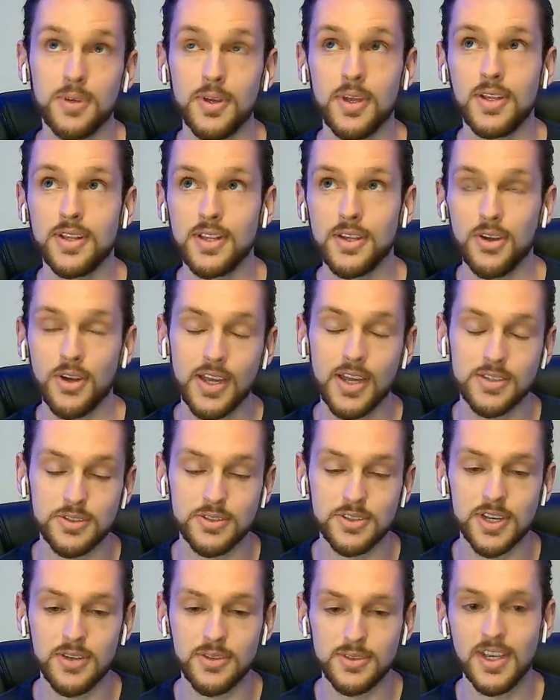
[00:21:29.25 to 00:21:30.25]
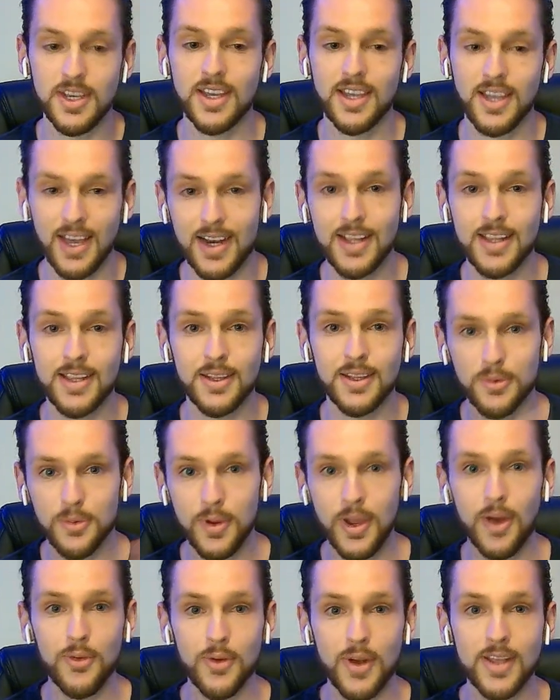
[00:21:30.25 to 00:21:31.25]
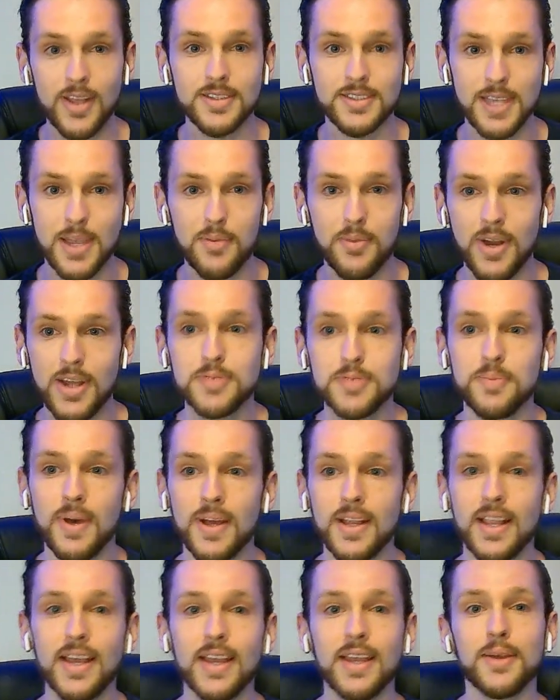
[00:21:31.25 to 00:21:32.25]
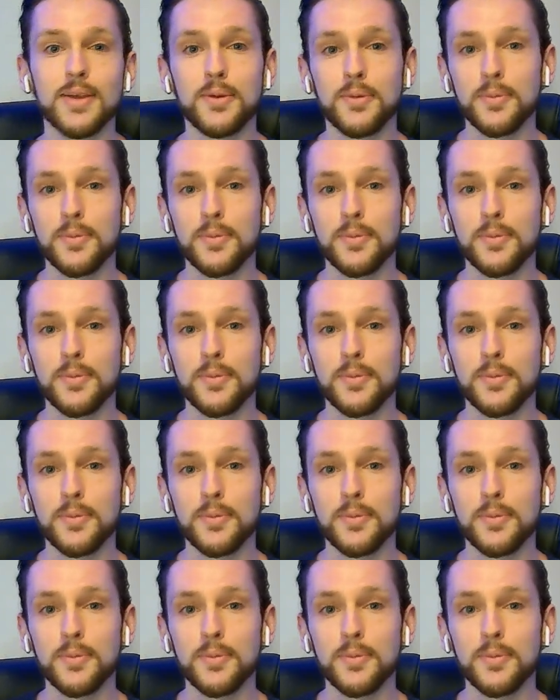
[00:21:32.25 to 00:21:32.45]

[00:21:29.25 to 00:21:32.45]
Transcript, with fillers: in your case you said it was like kind of we all ran the same race but like